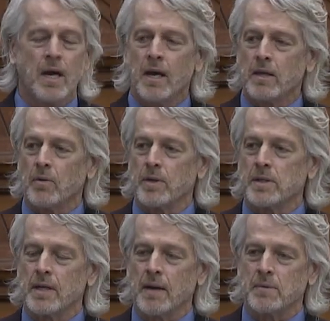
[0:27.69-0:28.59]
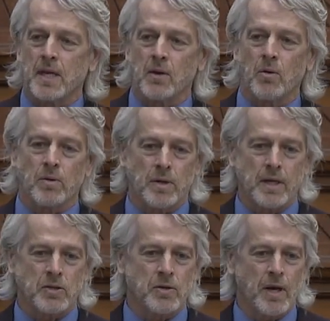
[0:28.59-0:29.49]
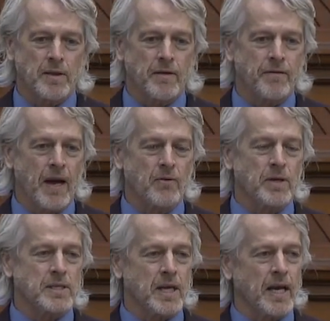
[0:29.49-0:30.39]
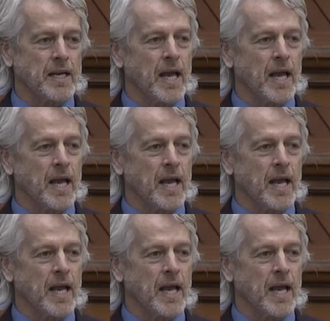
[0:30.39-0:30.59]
There was an MZO issued on the foundry site,